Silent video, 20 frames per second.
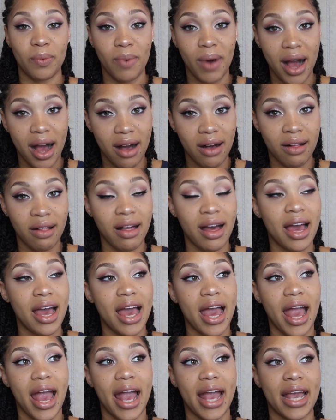a while,
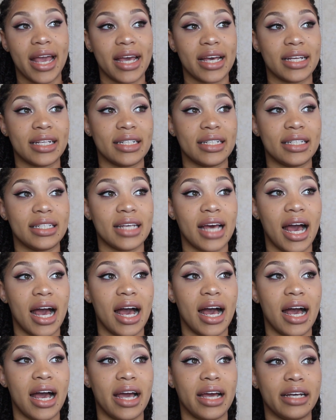and
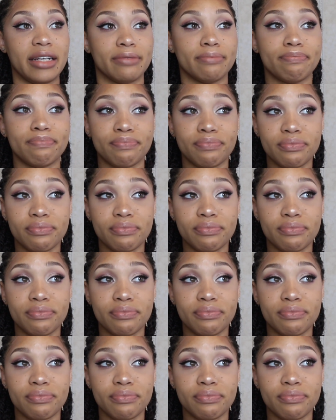I